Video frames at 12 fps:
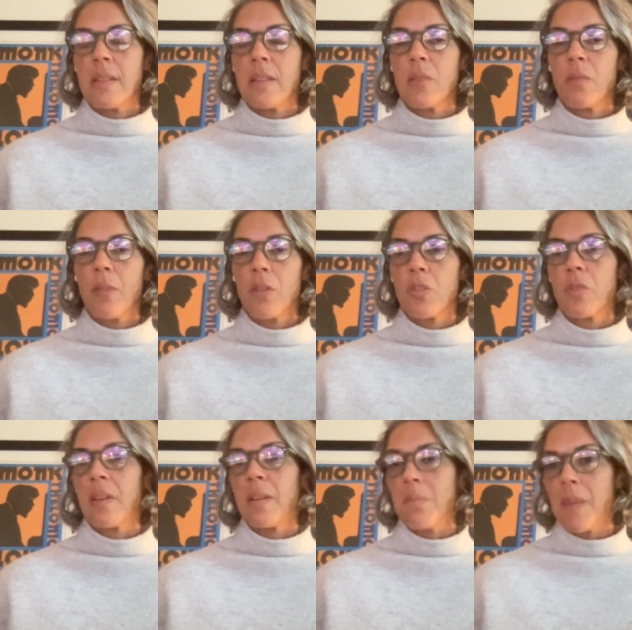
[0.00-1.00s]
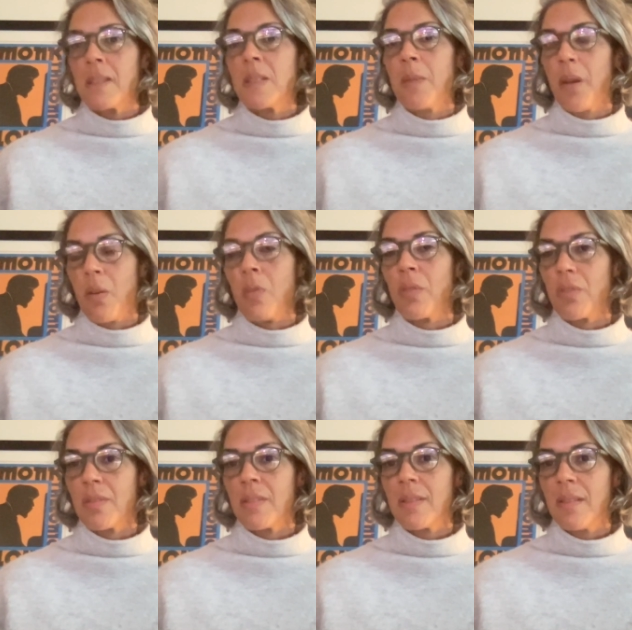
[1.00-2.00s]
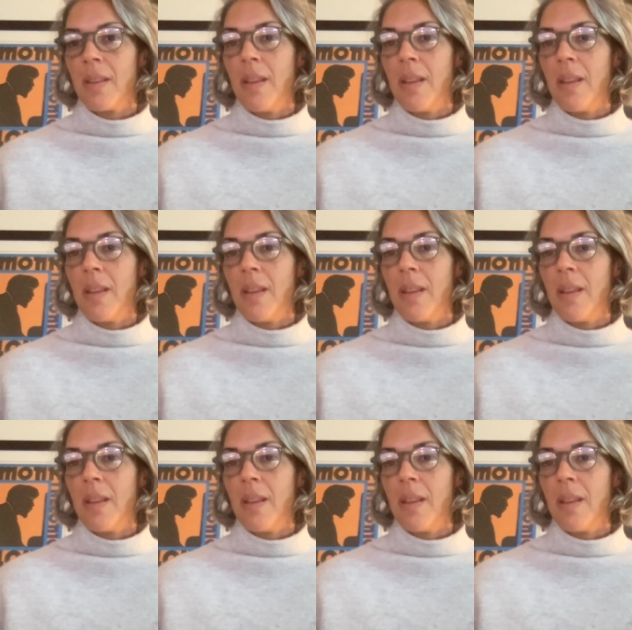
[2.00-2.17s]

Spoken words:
is frustrated med spa owners